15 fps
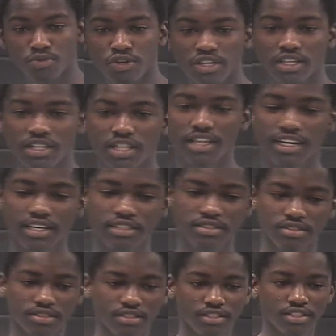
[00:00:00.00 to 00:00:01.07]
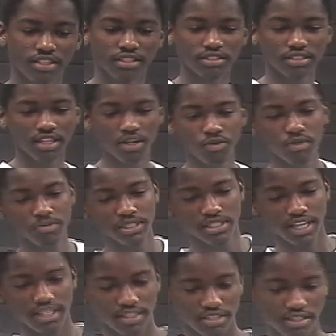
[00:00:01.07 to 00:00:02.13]
morning, class. Today we'll be
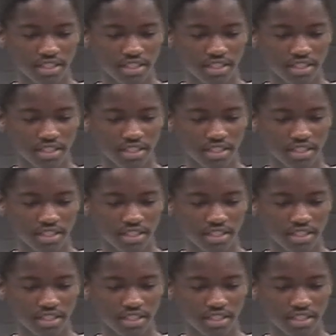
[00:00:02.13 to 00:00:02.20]
taking the